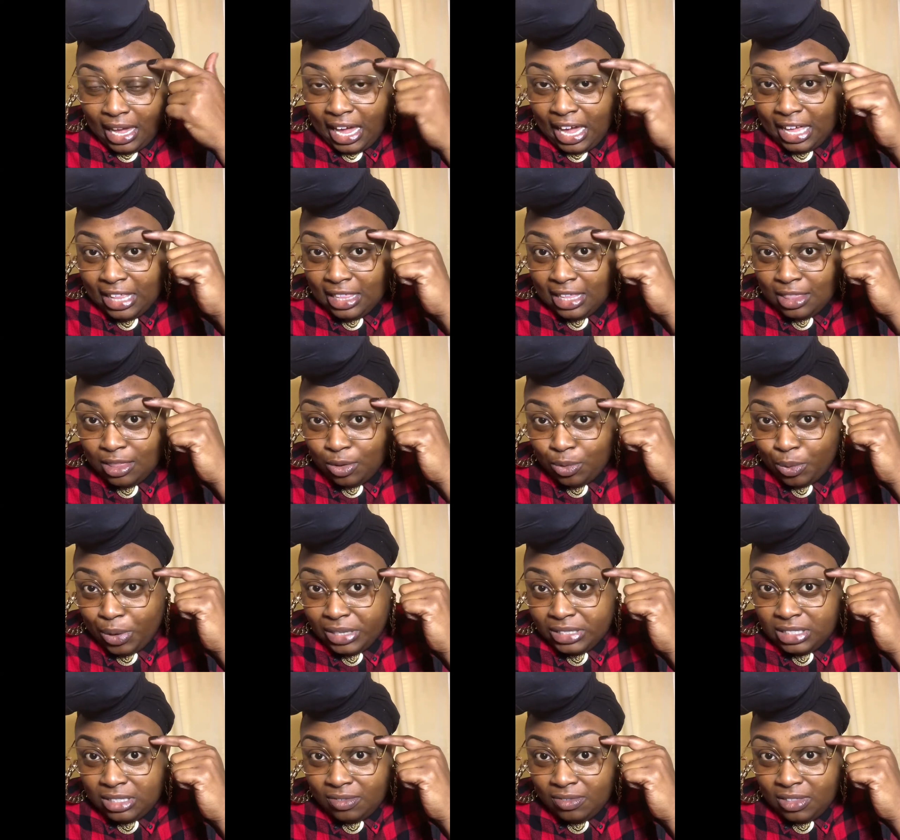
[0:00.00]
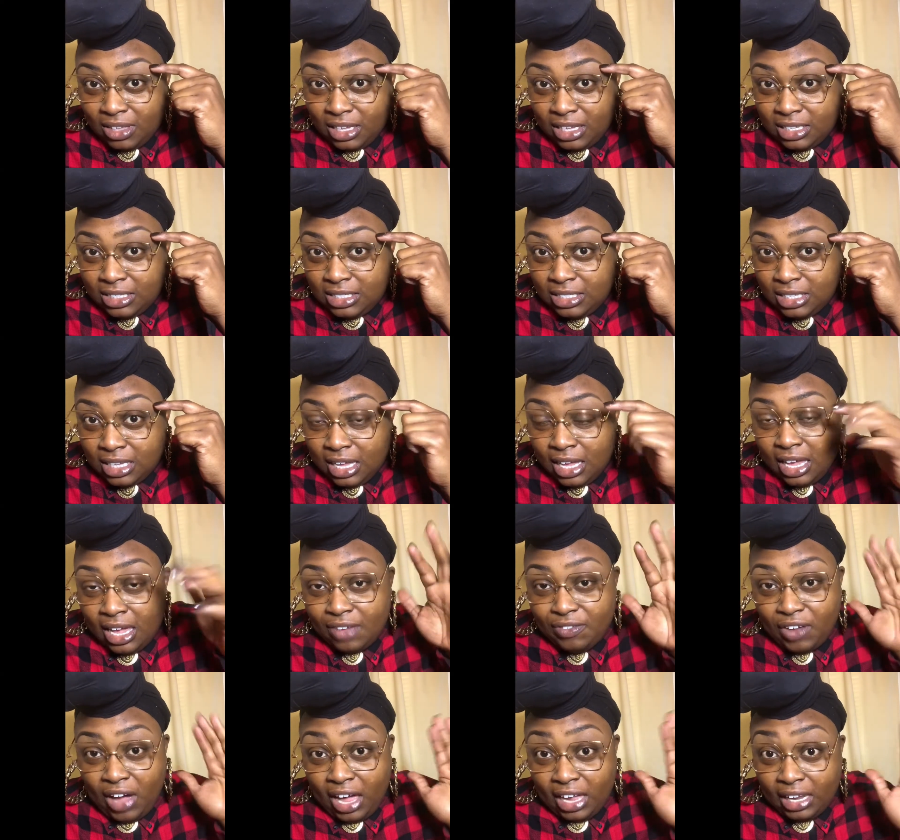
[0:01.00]
and then the rest of this,
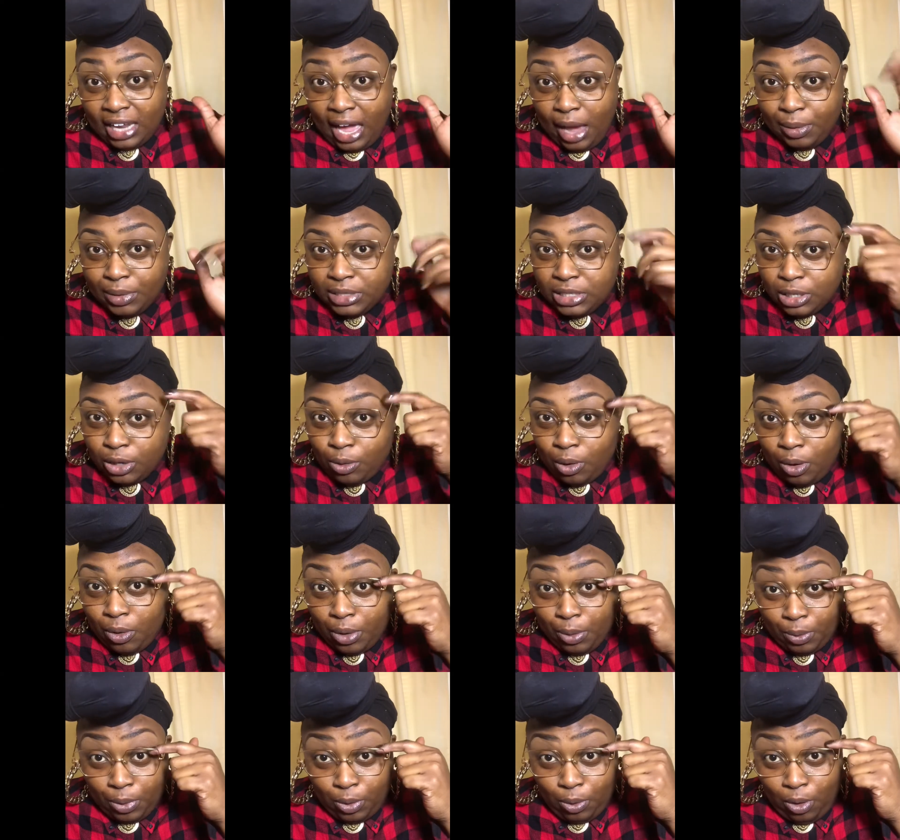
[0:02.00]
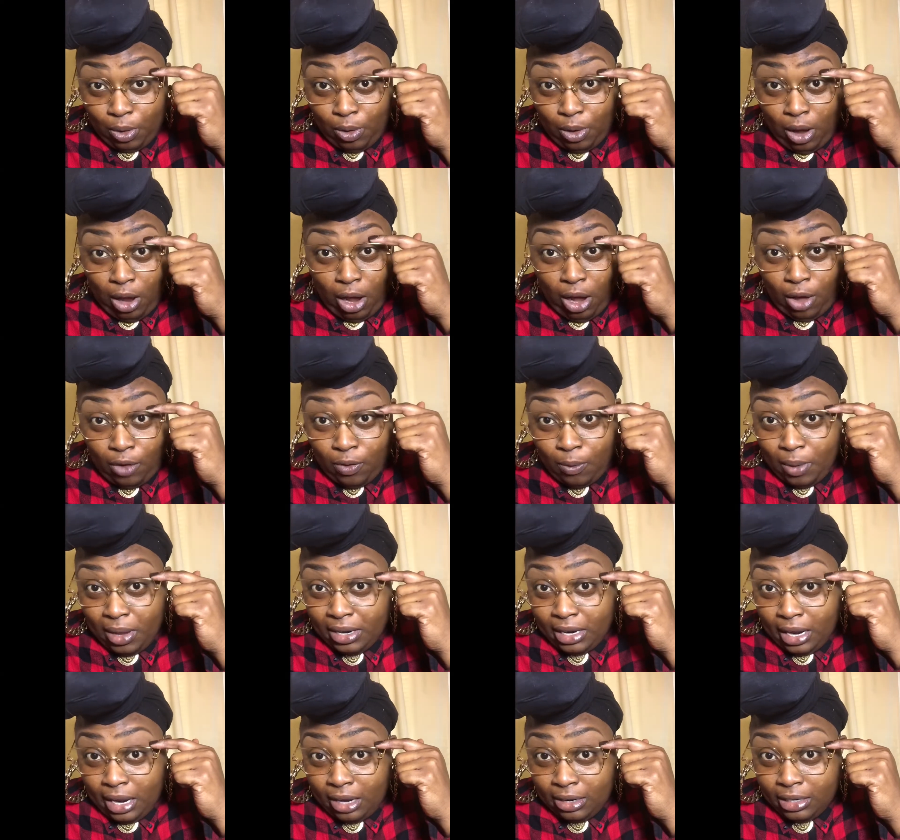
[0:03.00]
if I allow it to grow, it will grow all the way
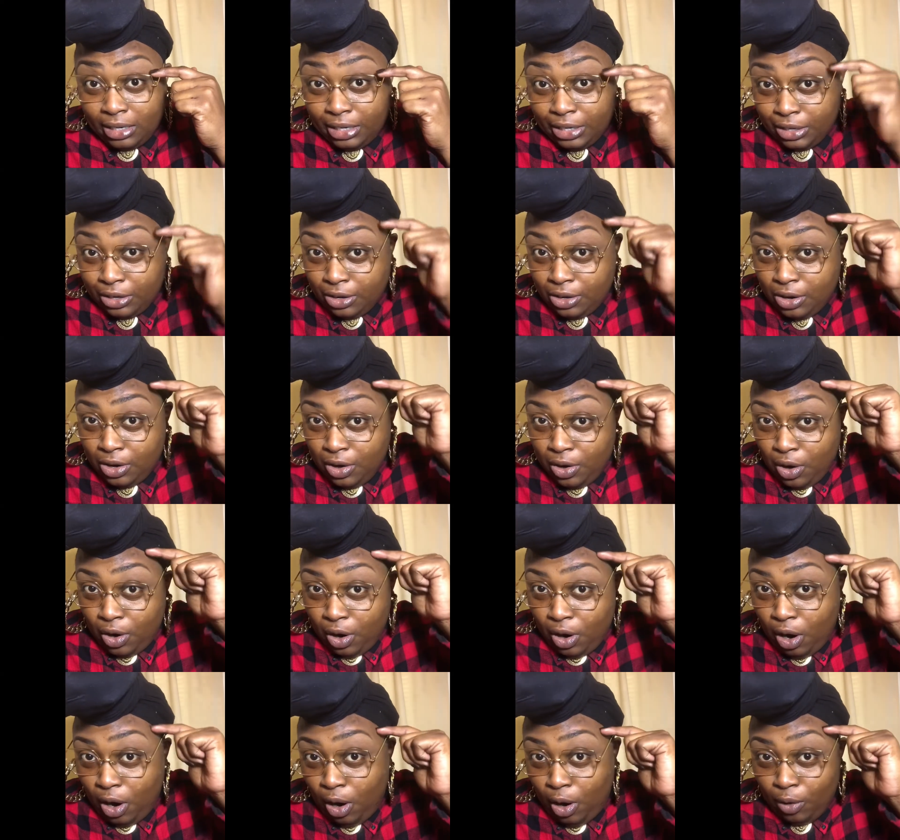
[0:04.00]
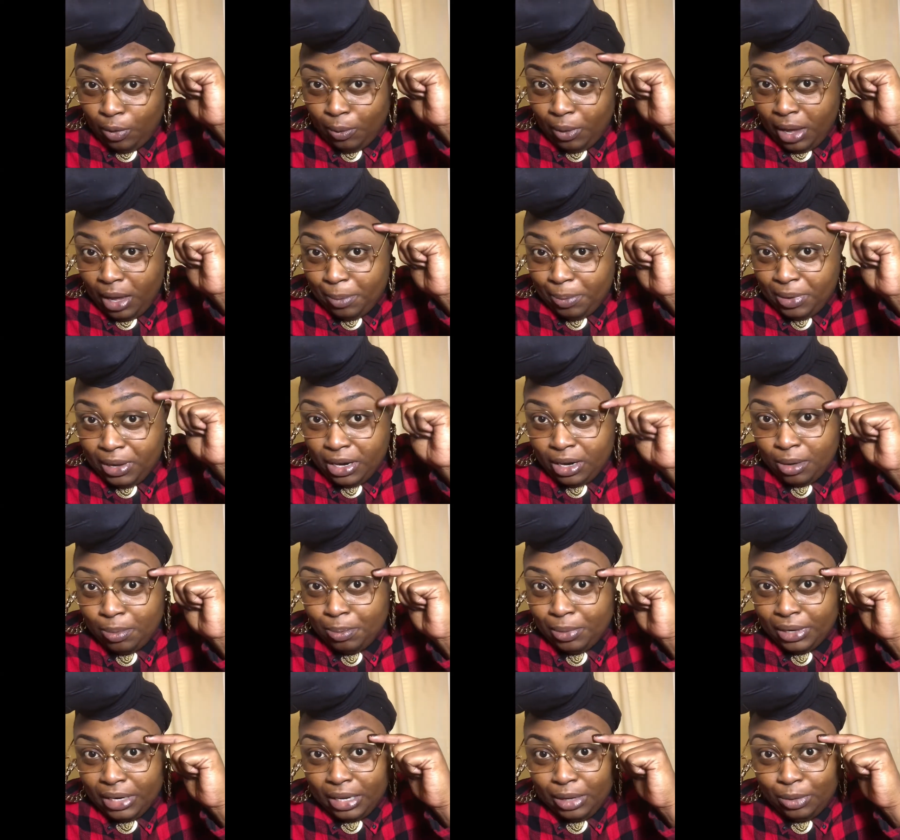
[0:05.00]
down here or all the way up here,
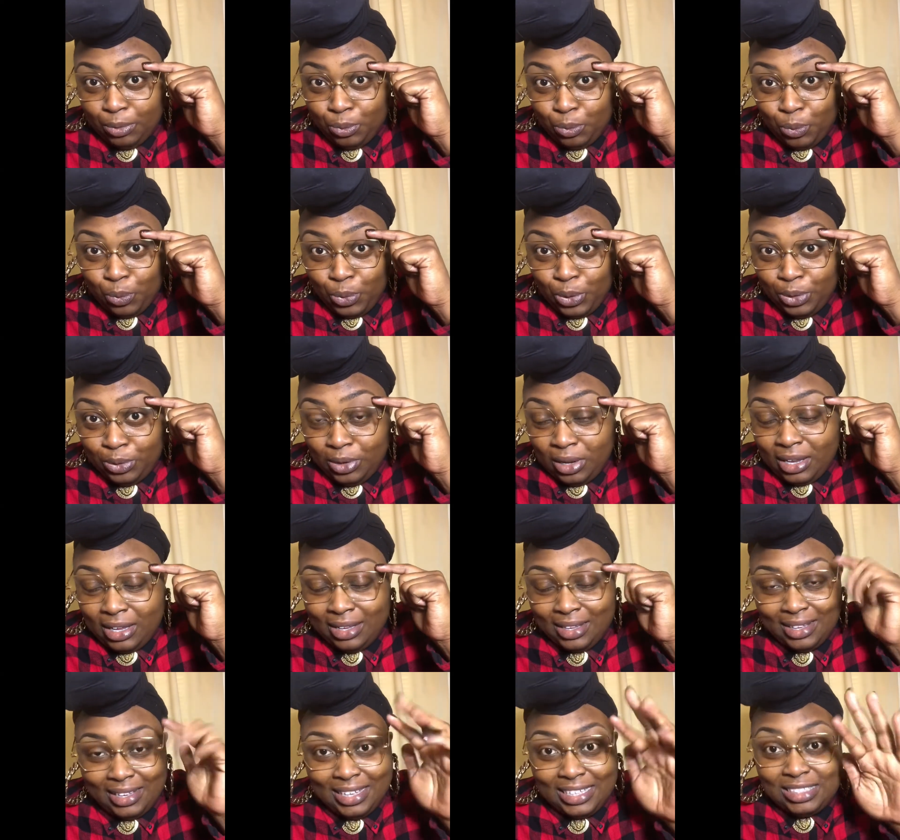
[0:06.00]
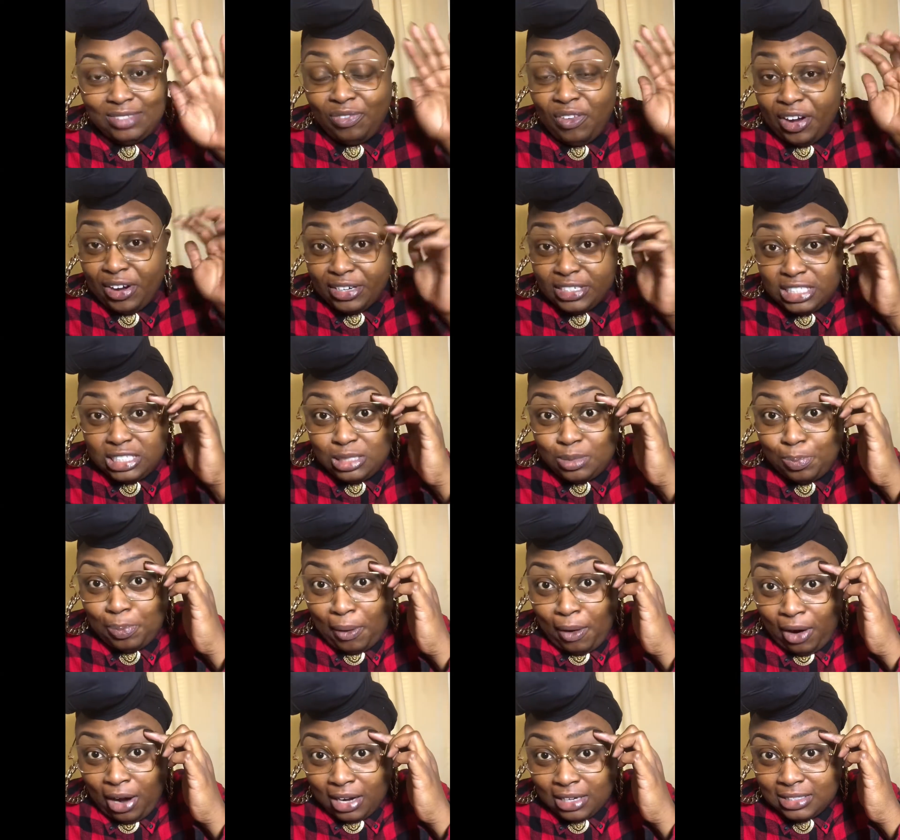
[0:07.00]
but it will, it's very
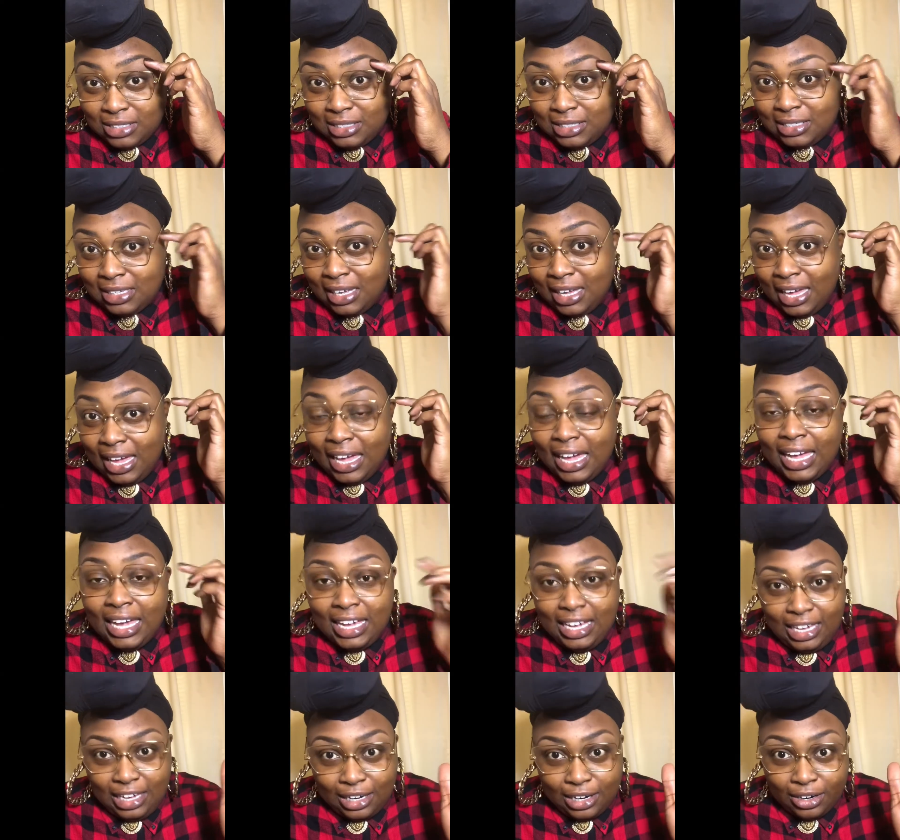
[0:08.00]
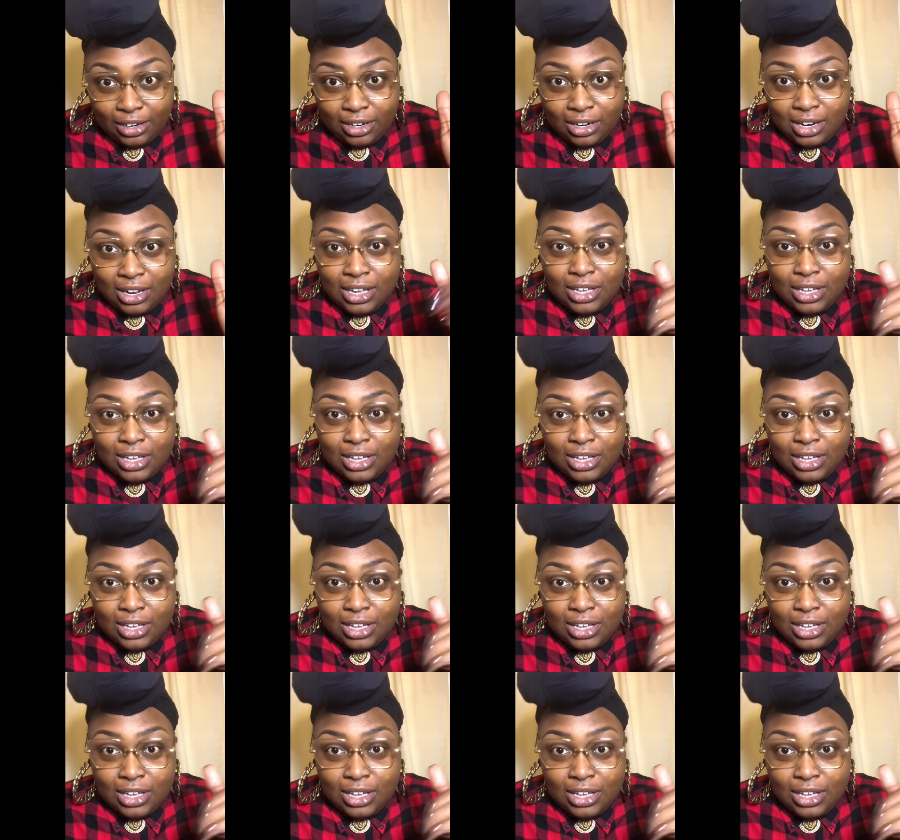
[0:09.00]
sparse here.